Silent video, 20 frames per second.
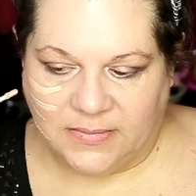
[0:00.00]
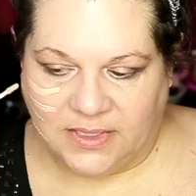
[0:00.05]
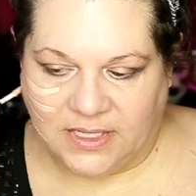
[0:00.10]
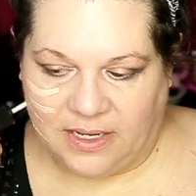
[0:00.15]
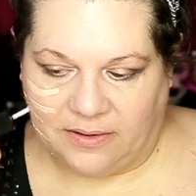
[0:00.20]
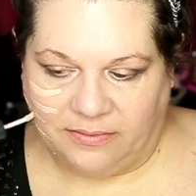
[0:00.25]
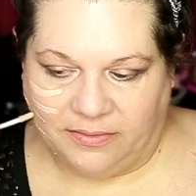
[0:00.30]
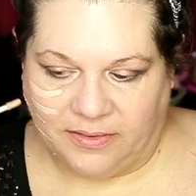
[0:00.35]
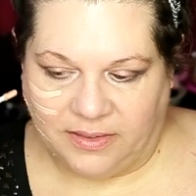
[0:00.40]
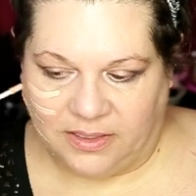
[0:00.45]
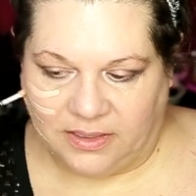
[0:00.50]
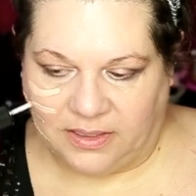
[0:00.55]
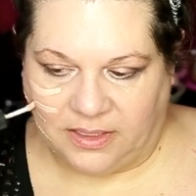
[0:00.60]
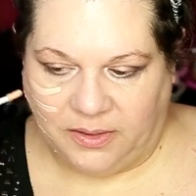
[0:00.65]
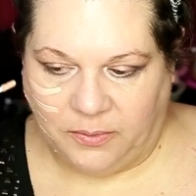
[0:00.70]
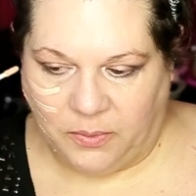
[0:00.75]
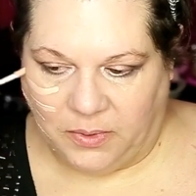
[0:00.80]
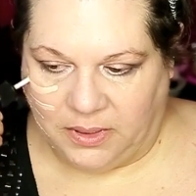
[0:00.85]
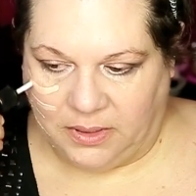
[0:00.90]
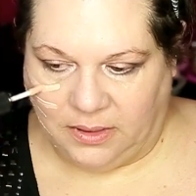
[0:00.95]

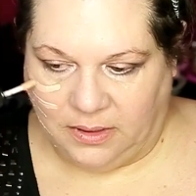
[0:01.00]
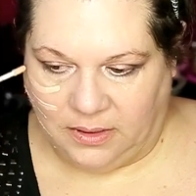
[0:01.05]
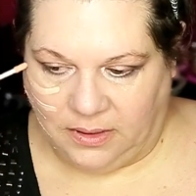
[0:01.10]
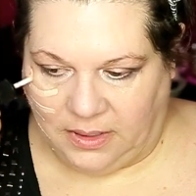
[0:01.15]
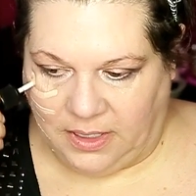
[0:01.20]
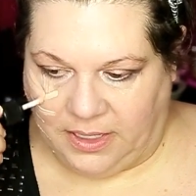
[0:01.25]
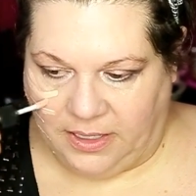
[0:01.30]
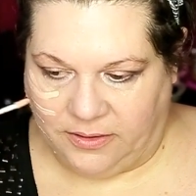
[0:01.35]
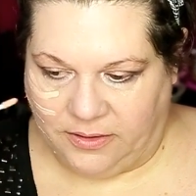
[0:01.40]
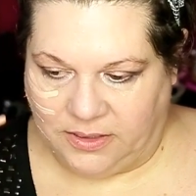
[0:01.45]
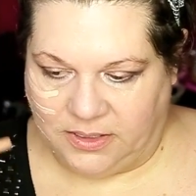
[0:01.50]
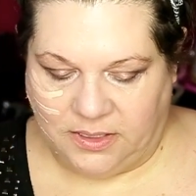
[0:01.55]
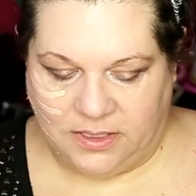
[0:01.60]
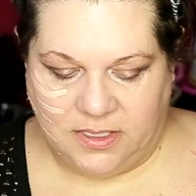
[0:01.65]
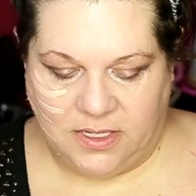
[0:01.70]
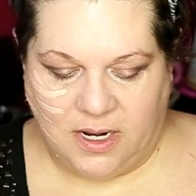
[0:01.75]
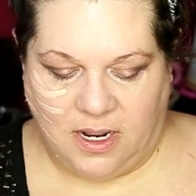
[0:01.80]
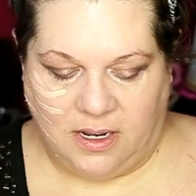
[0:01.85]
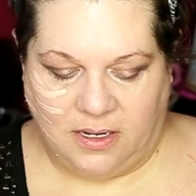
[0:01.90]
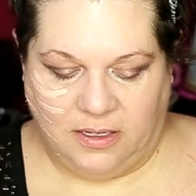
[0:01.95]
definitely one layer is
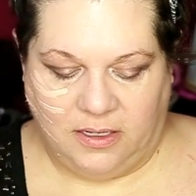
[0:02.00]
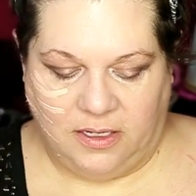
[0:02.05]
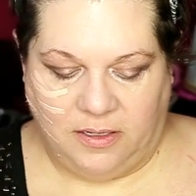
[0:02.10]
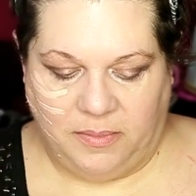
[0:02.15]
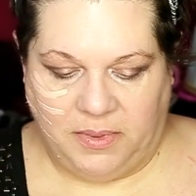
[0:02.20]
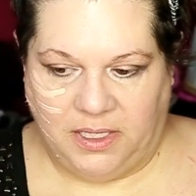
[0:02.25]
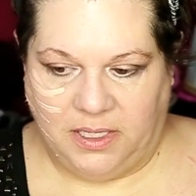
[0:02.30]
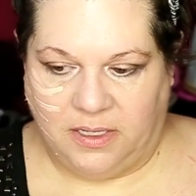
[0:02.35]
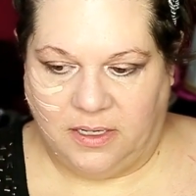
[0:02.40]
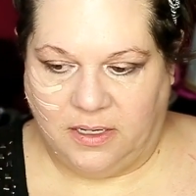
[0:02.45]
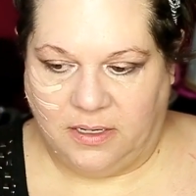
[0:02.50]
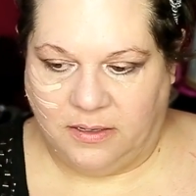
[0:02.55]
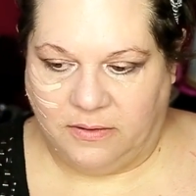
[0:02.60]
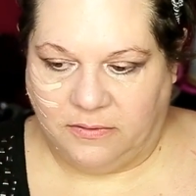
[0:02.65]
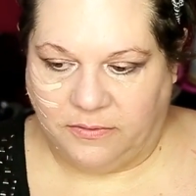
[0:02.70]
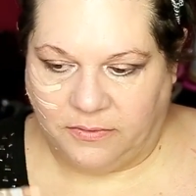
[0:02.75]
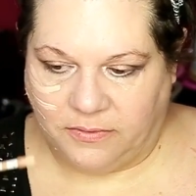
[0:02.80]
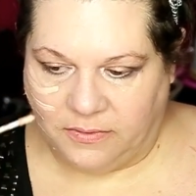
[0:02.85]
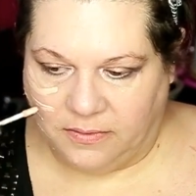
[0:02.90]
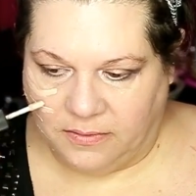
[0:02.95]
not gonna be
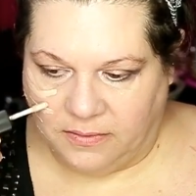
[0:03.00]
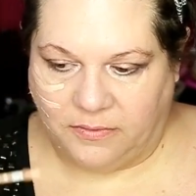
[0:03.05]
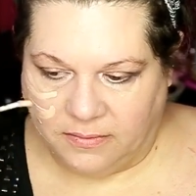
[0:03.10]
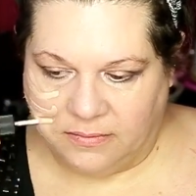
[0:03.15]
enough.